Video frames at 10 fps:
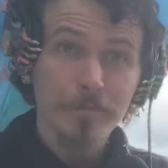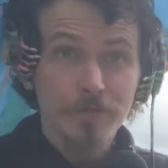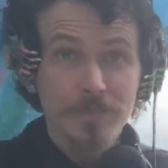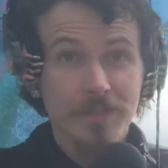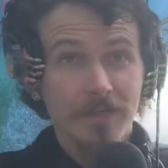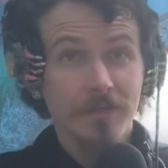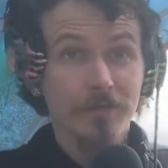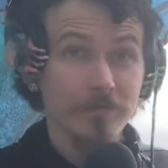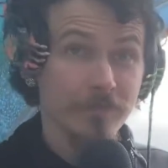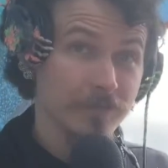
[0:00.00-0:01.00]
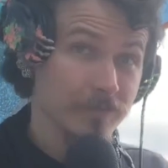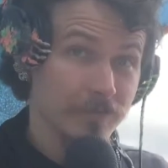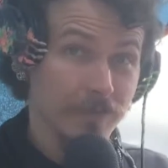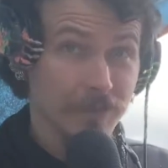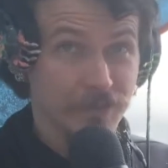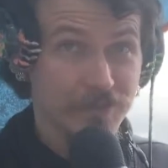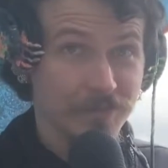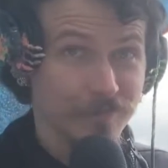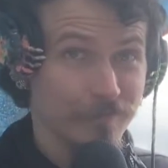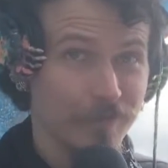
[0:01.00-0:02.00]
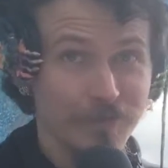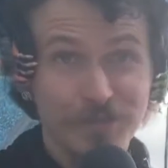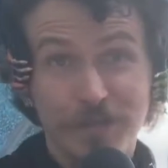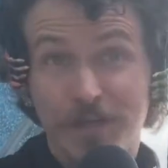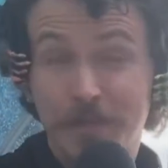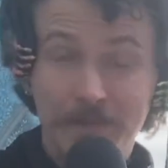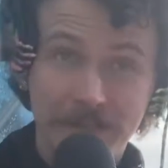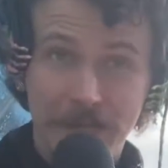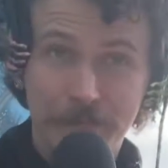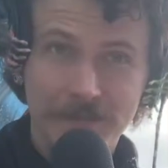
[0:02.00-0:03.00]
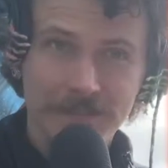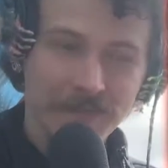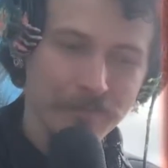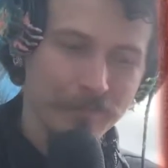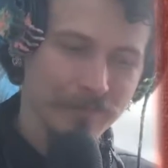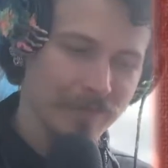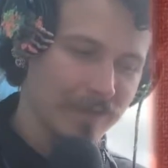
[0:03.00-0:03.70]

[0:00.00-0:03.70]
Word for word: mosey on over to the kitchen where I just talked about the Y A P exam.